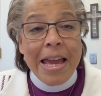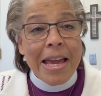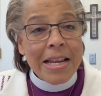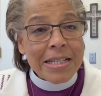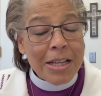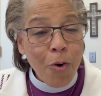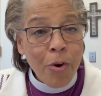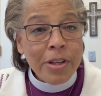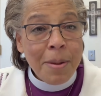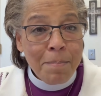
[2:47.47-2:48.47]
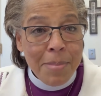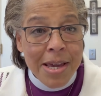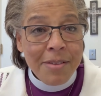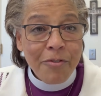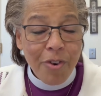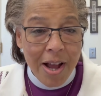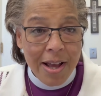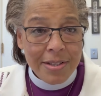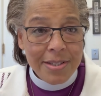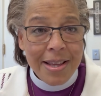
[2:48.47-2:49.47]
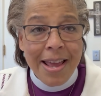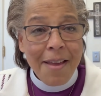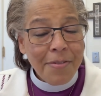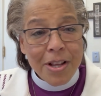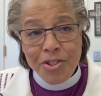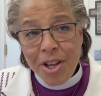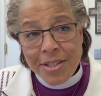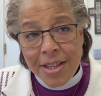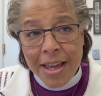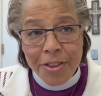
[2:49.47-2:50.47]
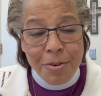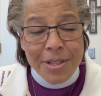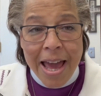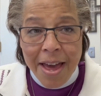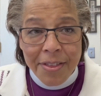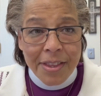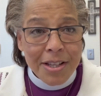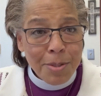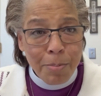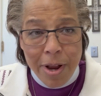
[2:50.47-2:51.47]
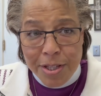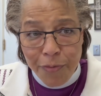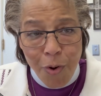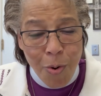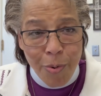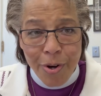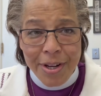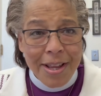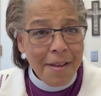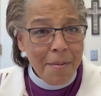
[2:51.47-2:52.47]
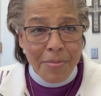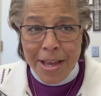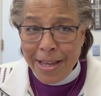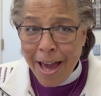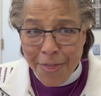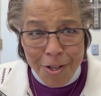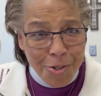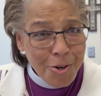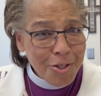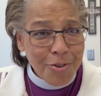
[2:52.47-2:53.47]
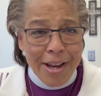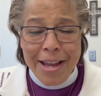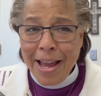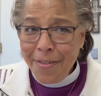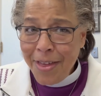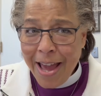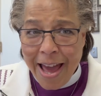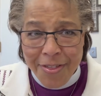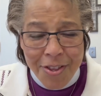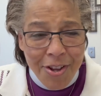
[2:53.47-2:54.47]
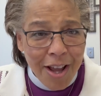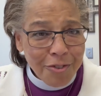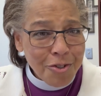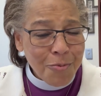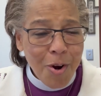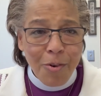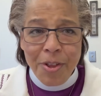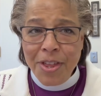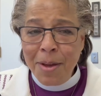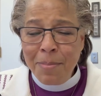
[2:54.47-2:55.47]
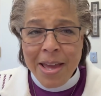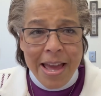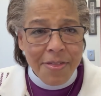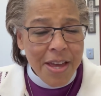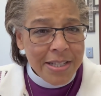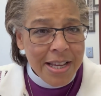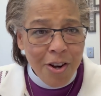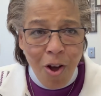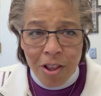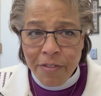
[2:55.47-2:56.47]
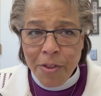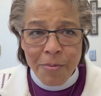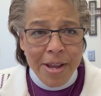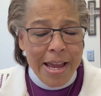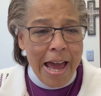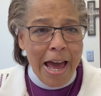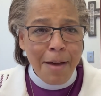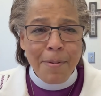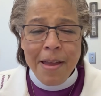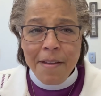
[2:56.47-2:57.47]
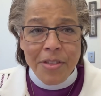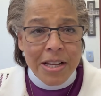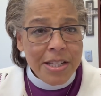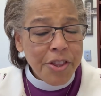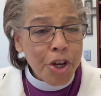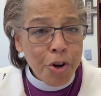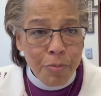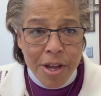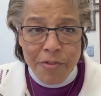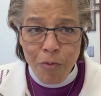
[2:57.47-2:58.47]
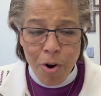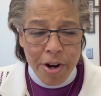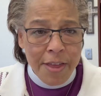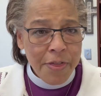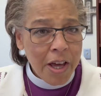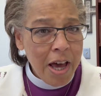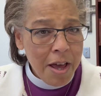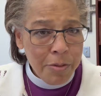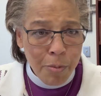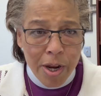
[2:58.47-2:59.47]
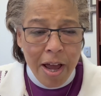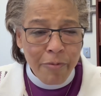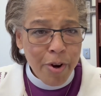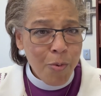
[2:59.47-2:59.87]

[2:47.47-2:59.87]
It is going to mean for us that just like those athletes press forward, they got the surgery, they had the doctors work with them, they did all of the rehab, they did the grief work and the recovery